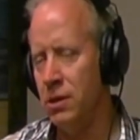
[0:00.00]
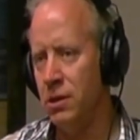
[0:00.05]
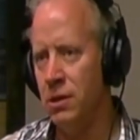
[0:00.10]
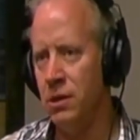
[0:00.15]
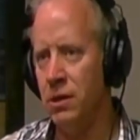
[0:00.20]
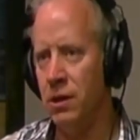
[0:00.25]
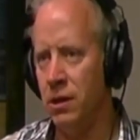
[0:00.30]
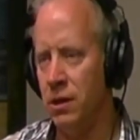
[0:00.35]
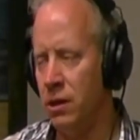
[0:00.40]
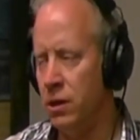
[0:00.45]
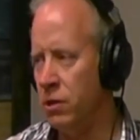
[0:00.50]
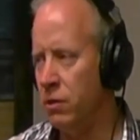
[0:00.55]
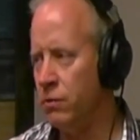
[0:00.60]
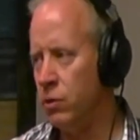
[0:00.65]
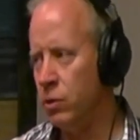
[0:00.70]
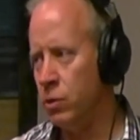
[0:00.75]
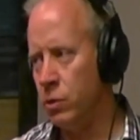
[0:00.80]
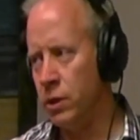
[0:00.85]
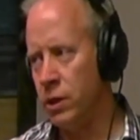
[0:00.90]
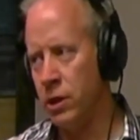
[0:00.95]

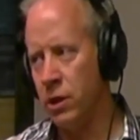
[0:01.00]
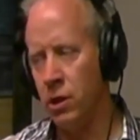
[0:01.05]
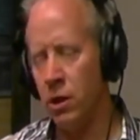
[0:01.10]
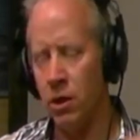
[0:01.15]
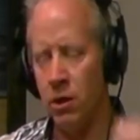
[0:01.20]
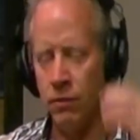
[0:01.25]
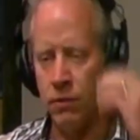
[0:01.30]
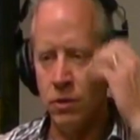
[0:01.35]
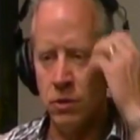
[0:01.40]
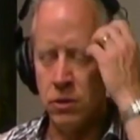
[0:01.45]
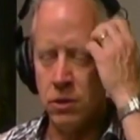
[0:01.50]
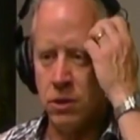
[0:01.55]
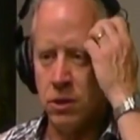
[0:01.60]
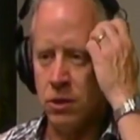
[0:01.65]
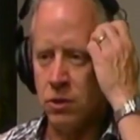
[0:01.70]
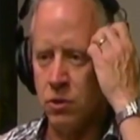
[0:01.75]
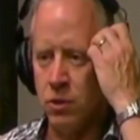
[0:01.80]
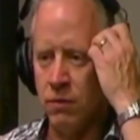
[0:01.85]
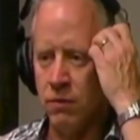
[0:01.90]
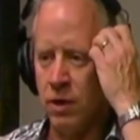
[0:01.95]
interviewing and all of those
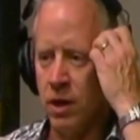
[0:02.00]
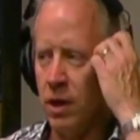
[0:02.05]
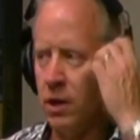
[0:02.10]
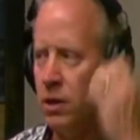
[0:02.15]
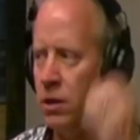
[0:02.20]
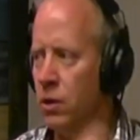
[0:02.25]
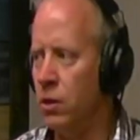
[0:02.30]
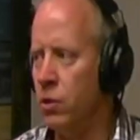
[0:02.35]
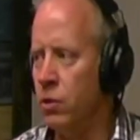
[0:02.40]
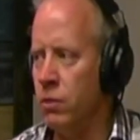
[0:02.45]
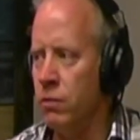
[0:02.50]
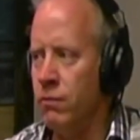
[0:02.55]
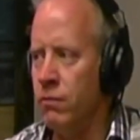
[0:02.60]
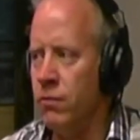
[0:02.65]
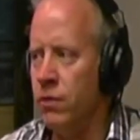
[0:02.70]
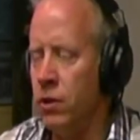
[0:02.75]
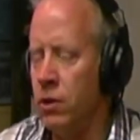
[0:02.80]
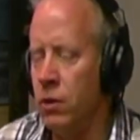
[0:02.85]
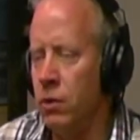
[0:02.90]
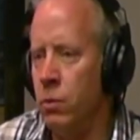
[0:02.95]
things, so I've gotten to know them
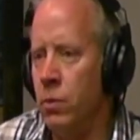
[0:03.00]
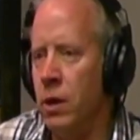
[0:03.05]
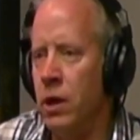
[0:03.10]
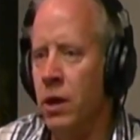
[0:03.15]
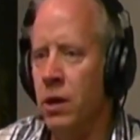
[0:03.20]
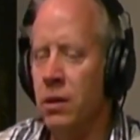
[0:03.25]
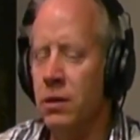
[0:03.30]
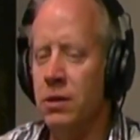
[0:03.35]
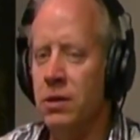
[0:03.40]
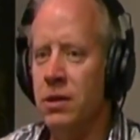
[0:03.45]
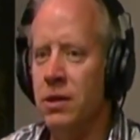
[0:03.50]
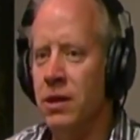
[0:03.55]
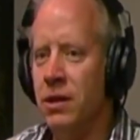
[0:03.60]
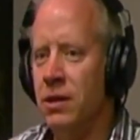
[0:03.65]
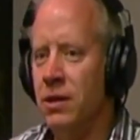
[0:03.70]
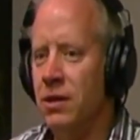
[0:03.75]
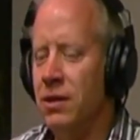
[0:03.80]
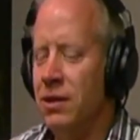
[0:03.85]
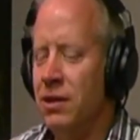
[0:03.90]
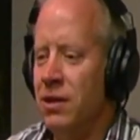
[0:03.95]
fairly well. And
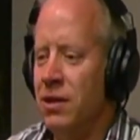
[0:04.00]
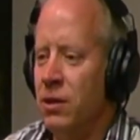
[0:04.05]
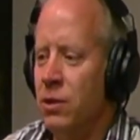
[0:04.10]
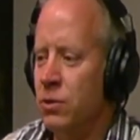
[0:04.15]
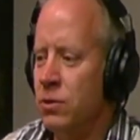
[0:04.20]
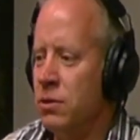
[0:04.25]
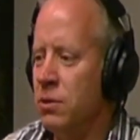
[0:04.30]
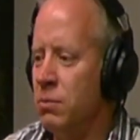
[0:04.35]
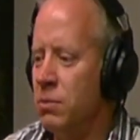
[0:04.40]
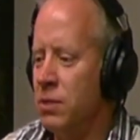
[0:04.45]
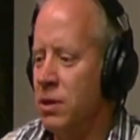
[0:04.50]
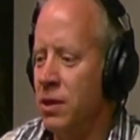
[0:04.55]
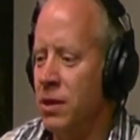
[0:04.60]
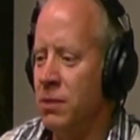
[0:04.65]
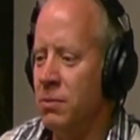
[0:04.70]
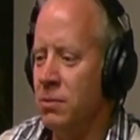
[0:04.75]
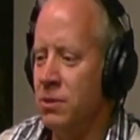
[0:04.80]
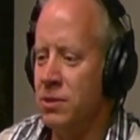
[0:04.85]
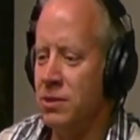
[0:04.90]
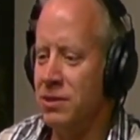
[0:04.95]
I know
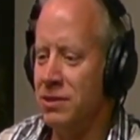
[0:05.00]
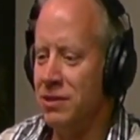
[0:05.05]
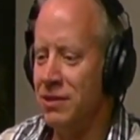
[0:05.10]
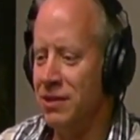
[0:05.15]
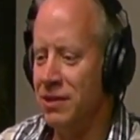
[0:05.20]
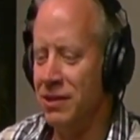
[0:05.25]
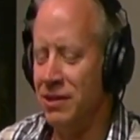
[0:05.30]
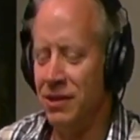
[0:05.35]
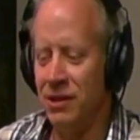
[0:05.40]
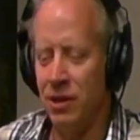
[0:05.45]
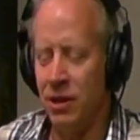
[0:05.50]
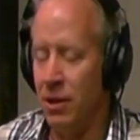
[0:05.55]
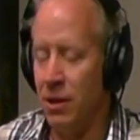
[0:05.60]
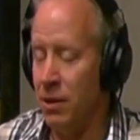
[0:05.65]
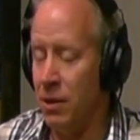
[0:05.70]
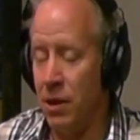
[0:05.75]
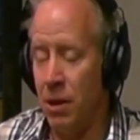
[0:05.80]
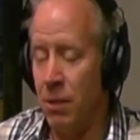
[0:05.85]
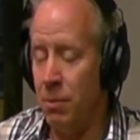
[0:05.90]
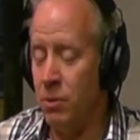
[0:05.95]
sometimes, I
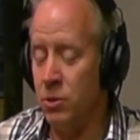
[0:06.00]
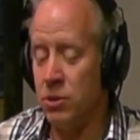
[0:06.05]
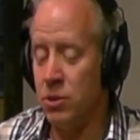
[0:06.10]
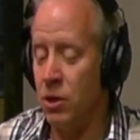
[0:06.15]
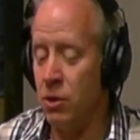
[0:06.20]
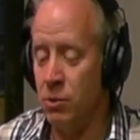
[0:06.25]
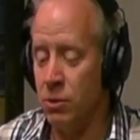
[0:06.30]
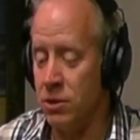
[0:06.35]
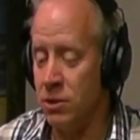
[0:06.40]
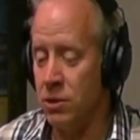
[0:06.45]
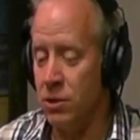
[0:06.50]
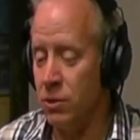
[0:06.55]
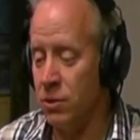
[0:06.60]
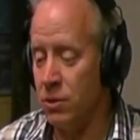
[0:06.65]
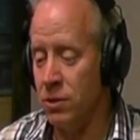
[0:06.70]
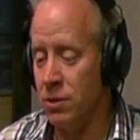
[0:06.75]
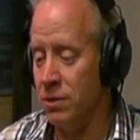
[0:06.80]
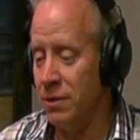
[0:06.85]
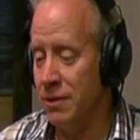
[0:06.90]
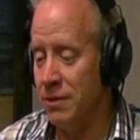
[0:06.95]
almost always know
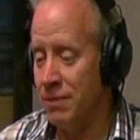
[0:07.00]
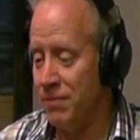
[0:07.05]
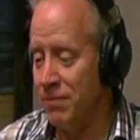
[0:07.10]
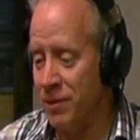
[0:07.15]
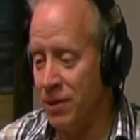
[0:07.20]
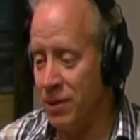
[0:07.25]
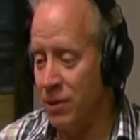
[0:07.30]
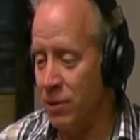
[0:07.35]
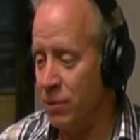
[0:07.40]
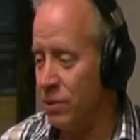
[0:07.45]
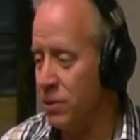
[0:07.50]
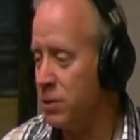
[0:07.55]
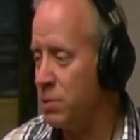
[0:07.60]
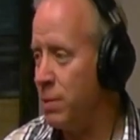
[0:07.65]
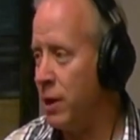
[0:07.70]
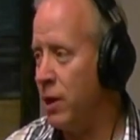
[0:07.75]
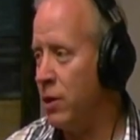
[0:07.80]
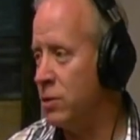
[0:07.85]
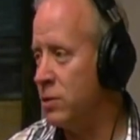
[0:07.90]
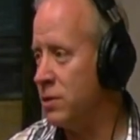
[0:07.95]
the
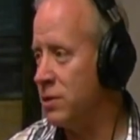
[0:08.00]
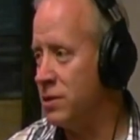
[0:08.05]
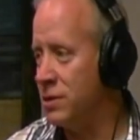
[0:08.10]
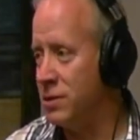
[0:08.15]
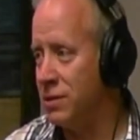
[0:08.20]
spouse and the